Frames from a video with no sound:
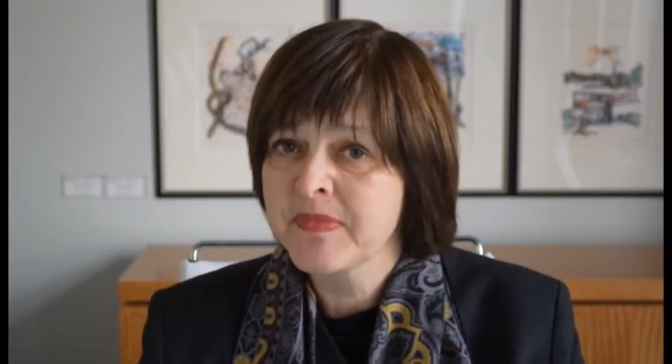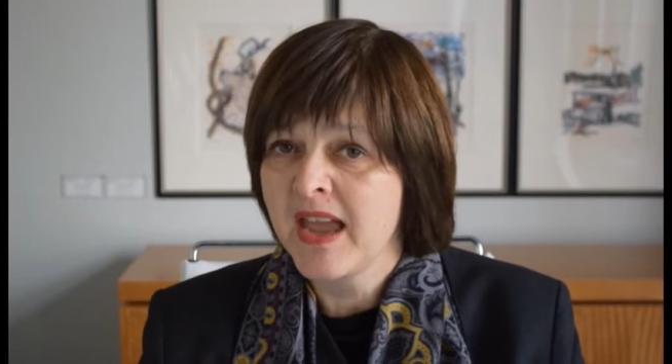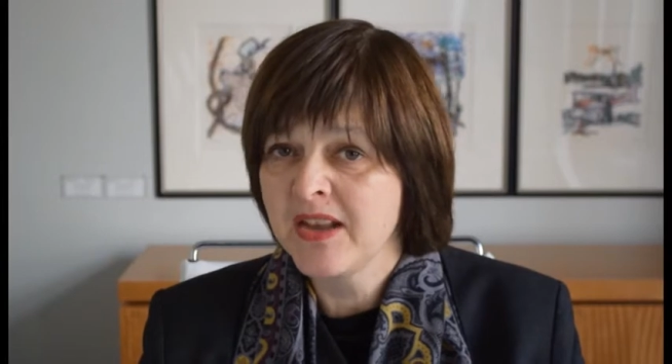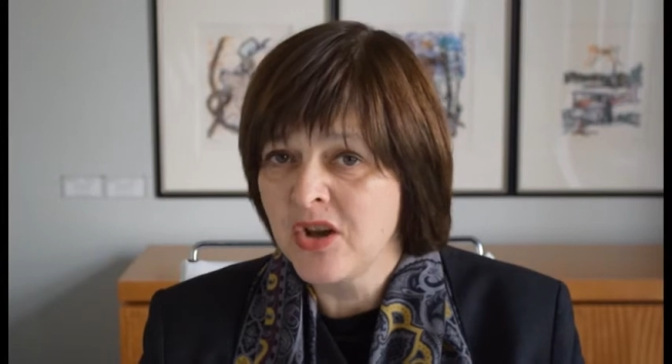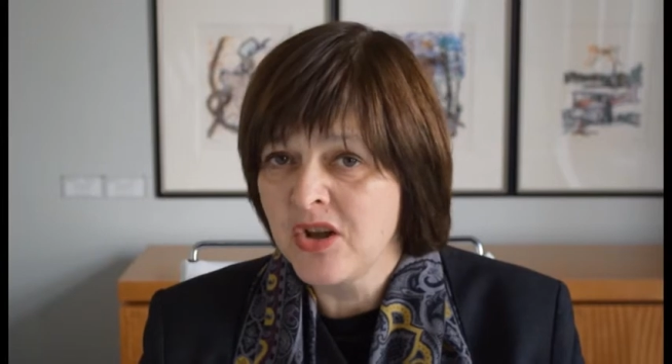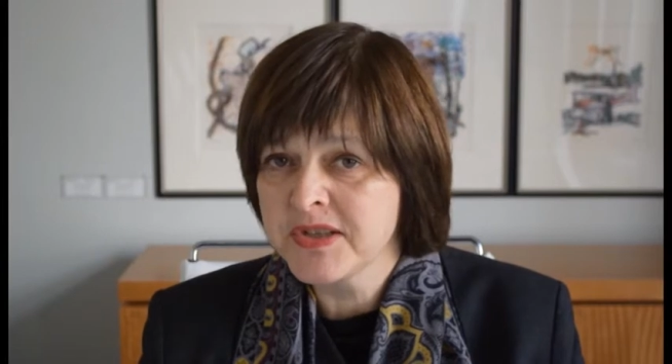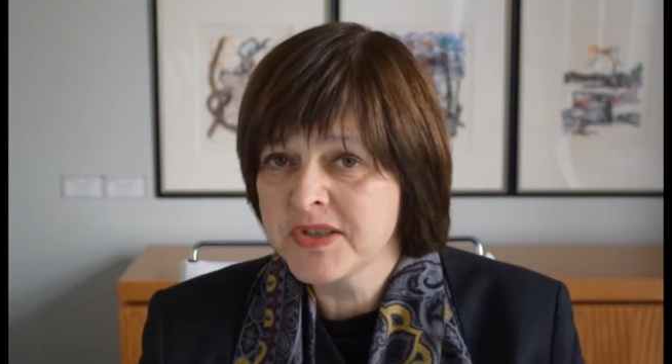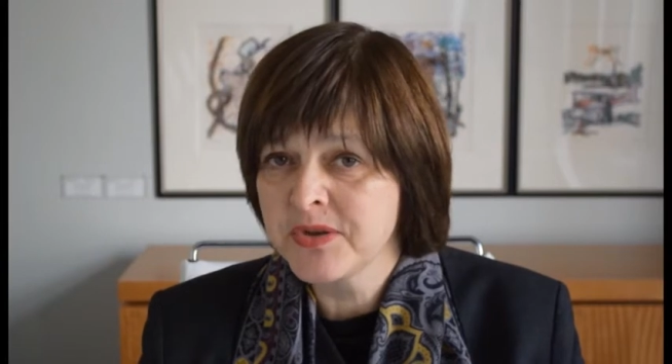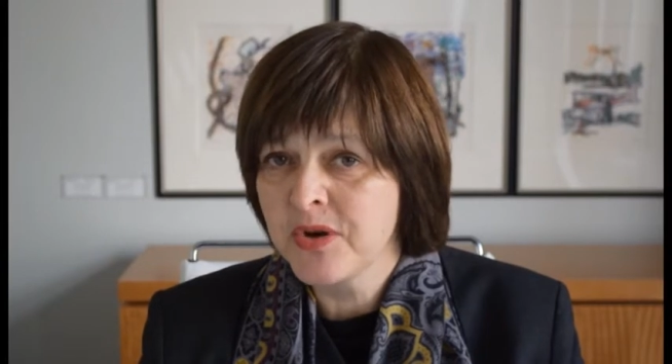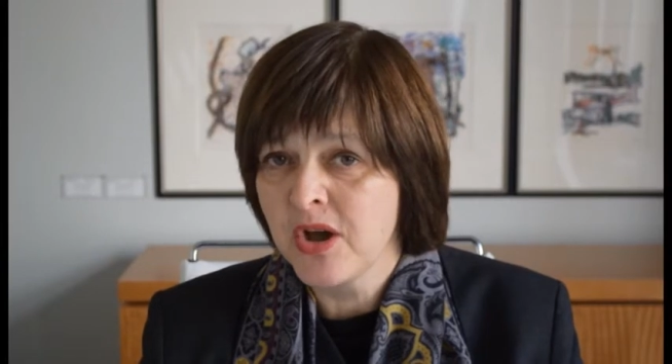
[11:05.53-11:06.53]
and
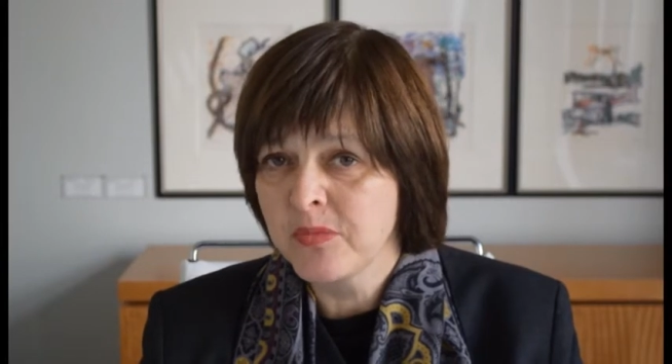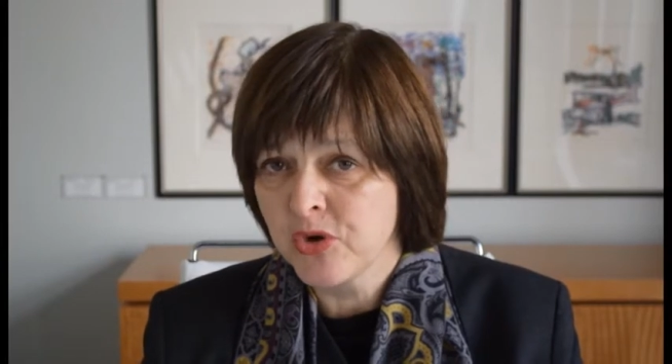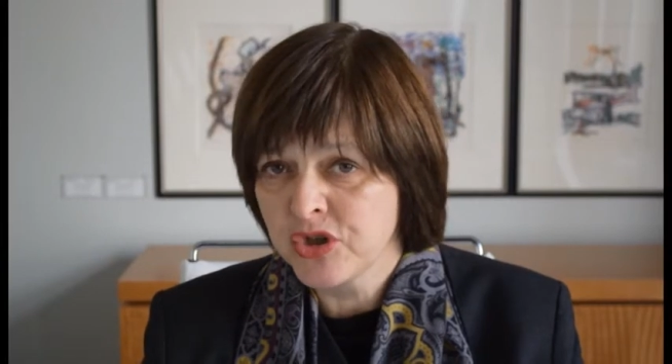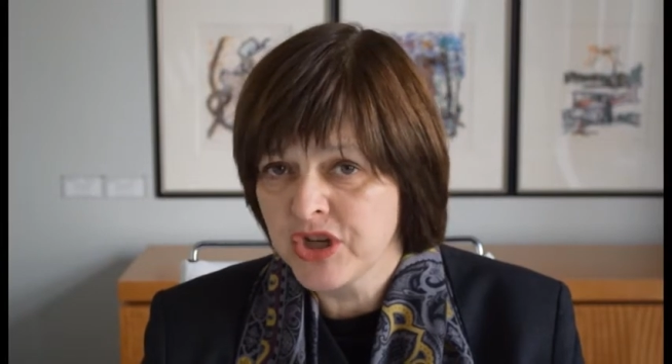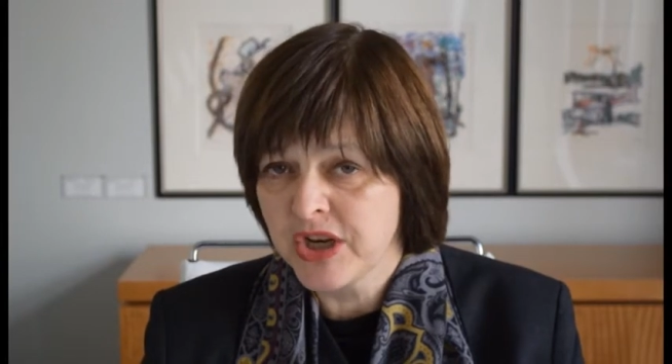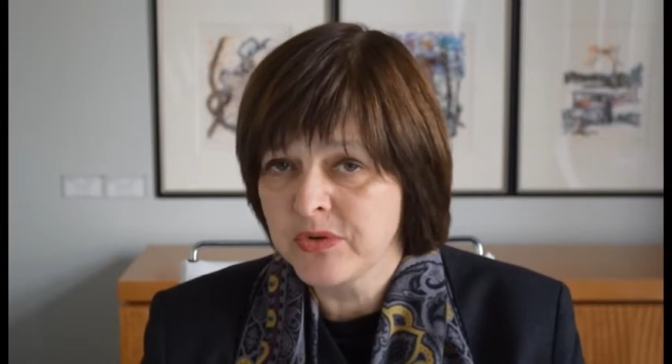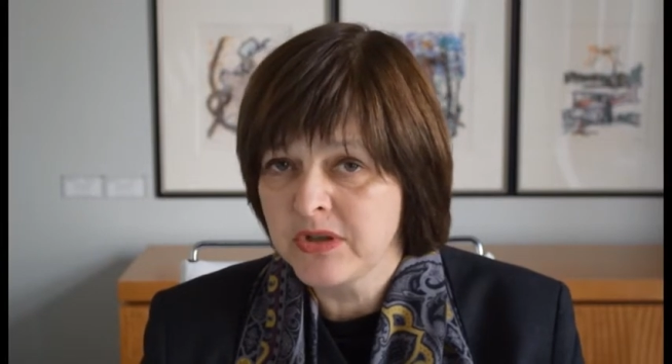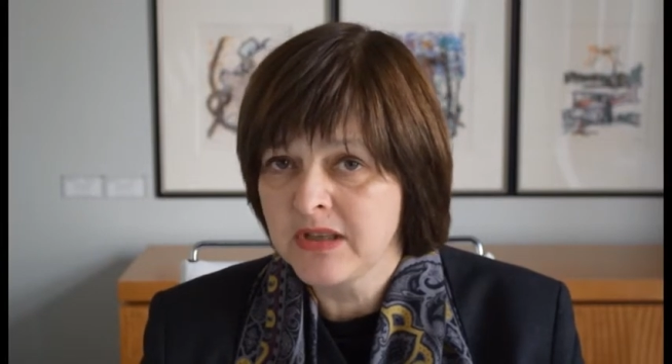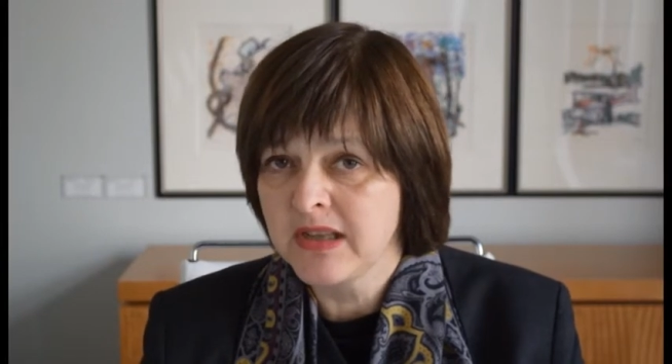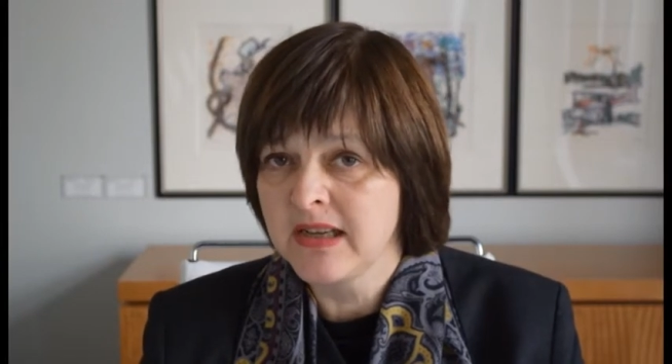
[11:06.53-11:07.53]
also on more
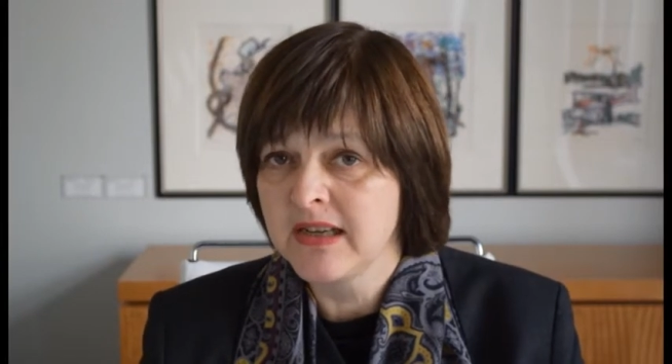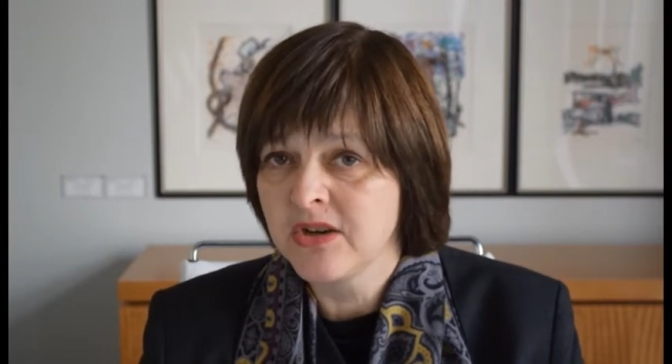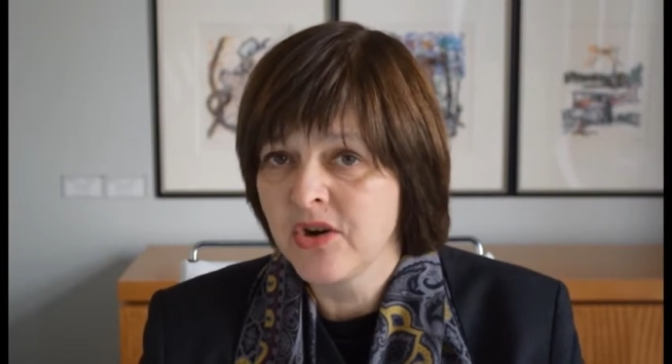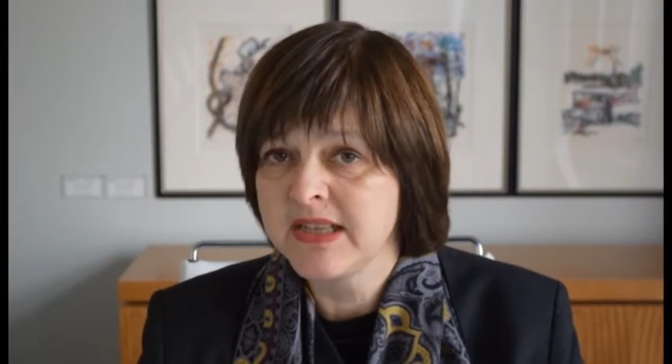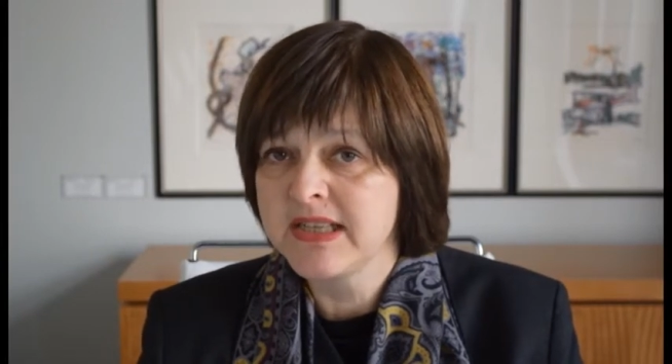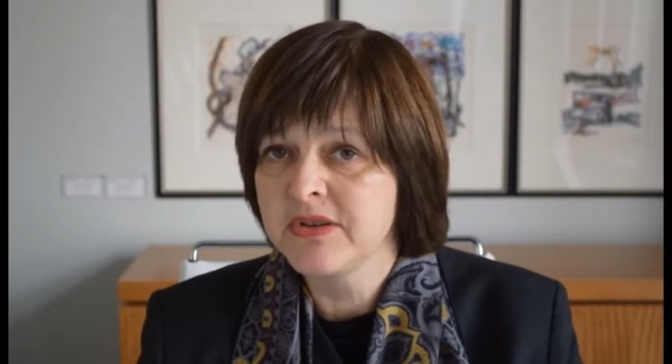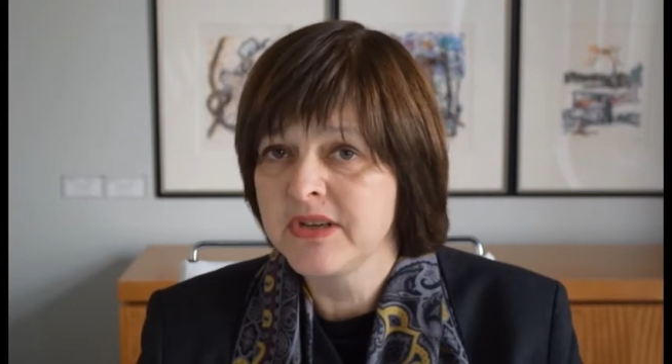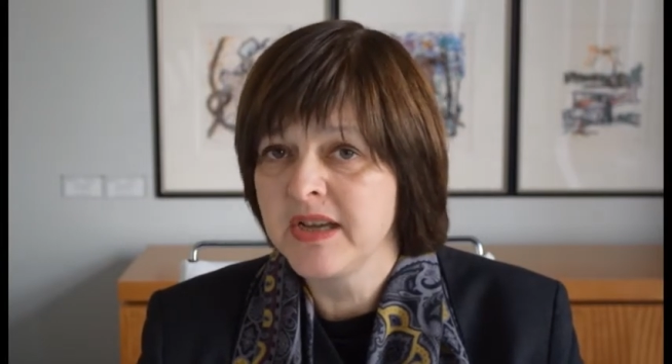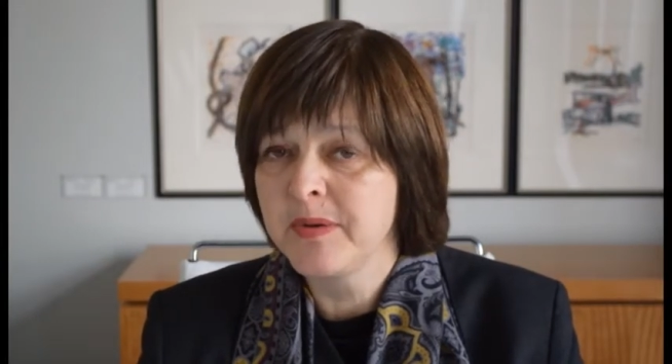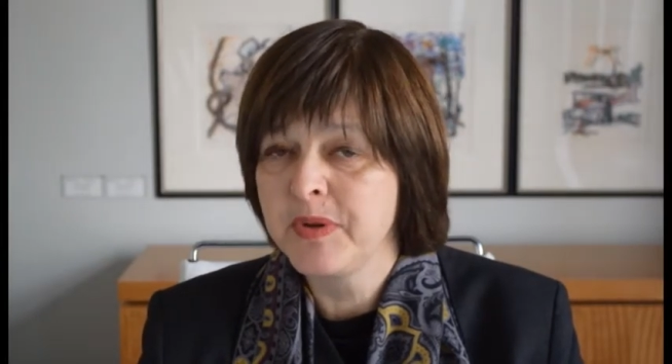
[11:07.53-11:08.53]
general uh, criteria,